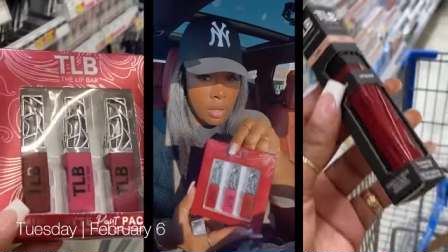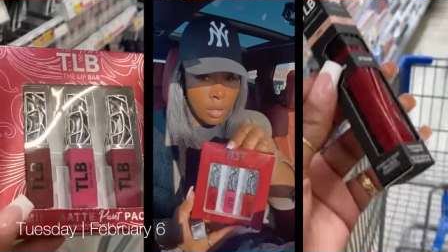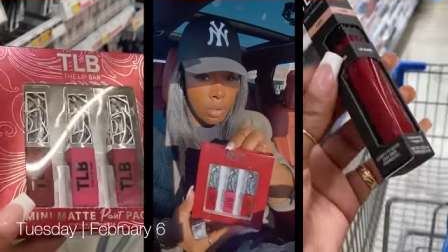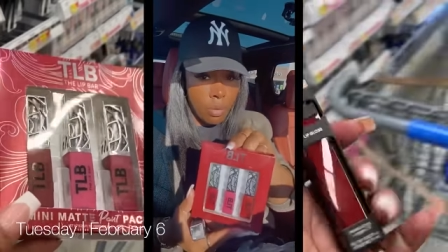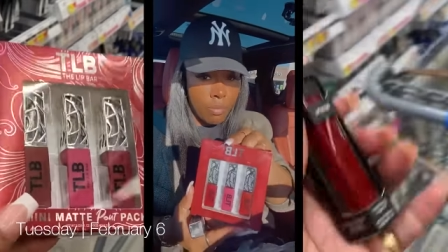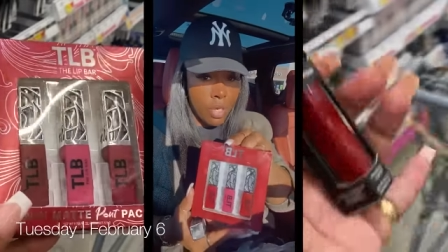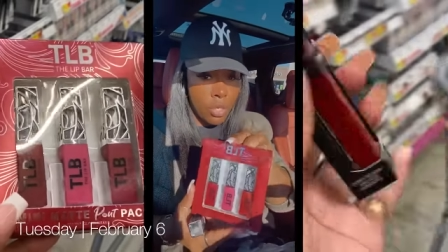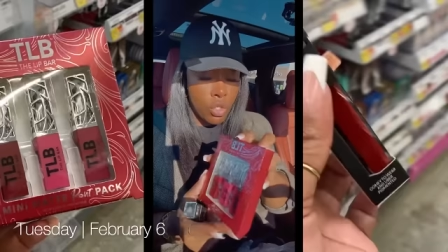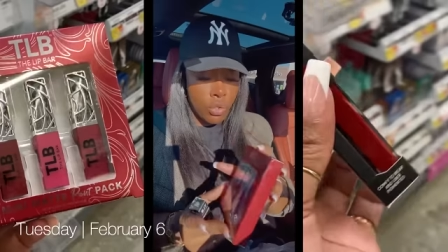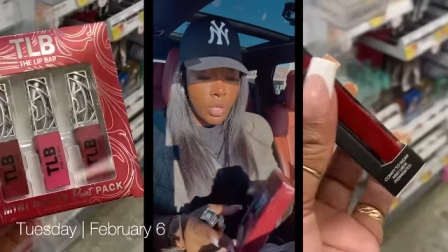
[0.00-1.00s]
little mini
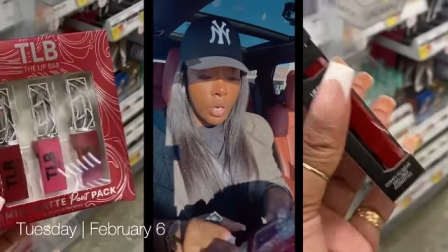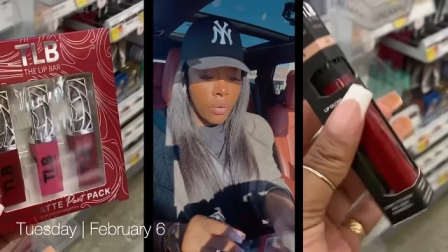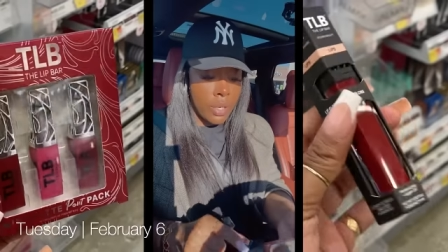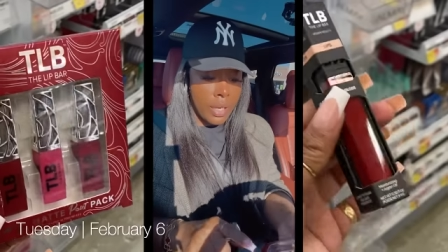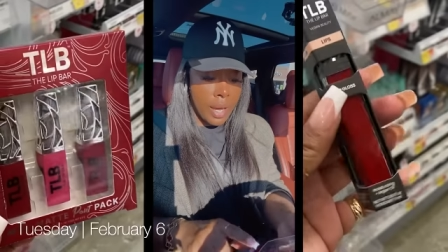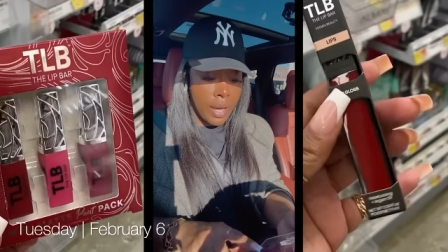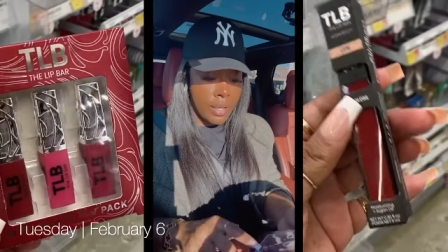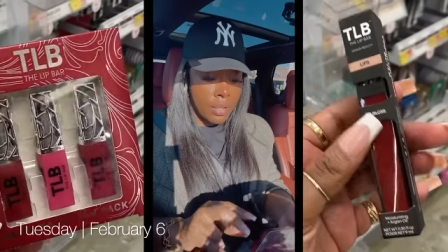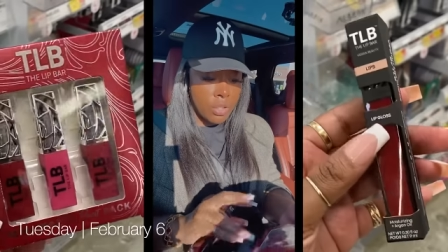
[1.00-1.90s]
trio and it has